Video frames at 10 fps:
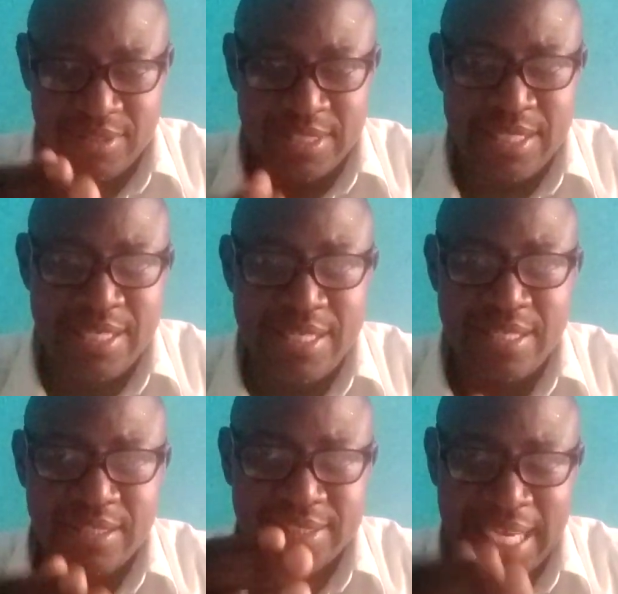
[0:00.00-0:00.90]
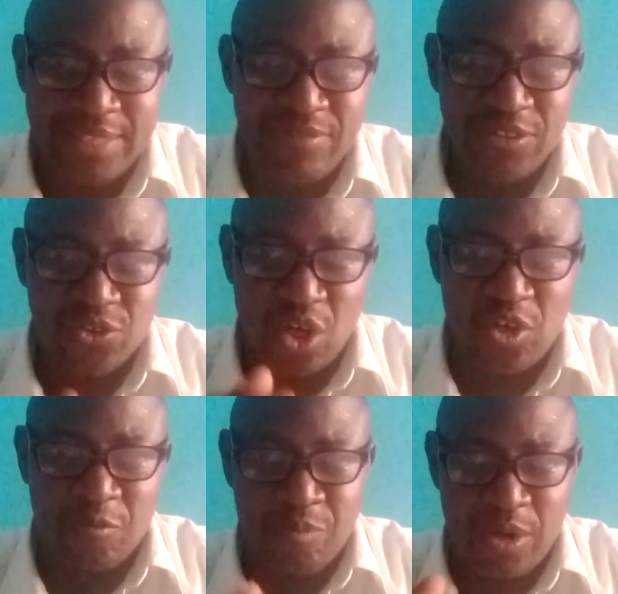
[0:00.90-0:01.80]
the scientific study
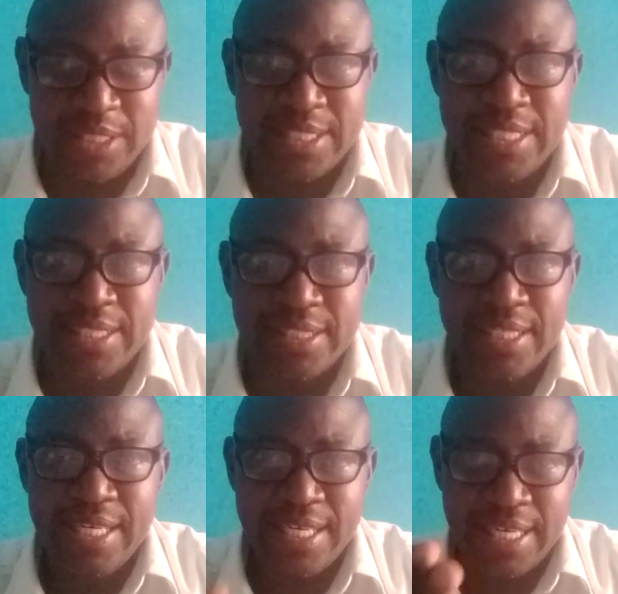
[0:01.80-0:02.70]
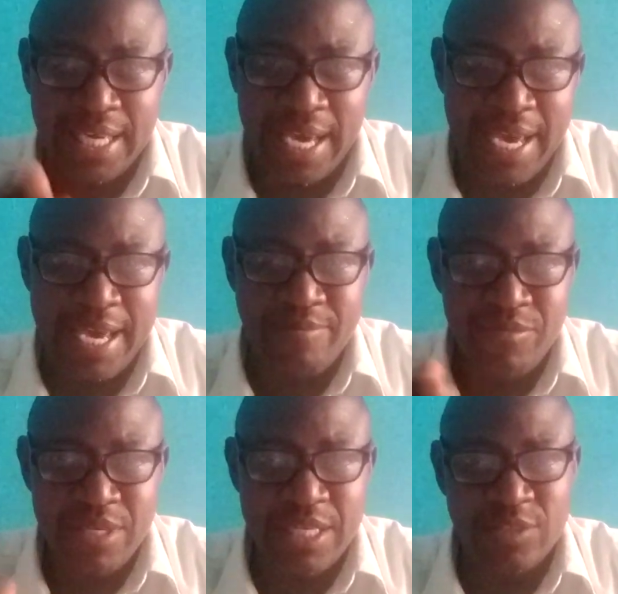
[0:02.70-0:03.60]
of politics
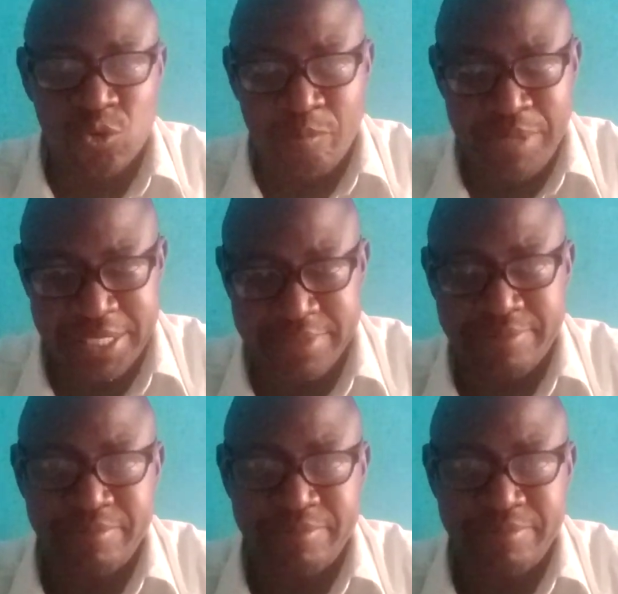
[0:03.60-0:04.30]
came into being.